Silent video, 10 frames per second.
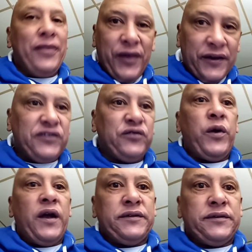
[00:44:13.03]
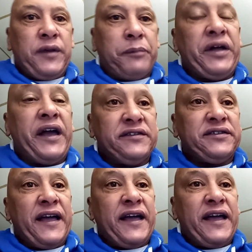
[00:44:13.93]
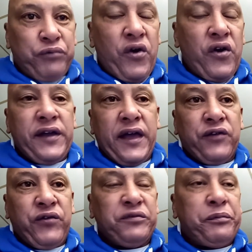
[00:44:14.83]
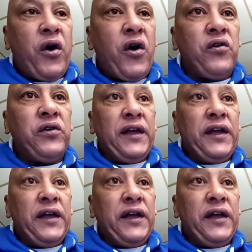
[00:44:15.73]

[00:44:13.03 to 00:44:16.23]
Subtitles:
This is what the players like LeBron and Chris Paul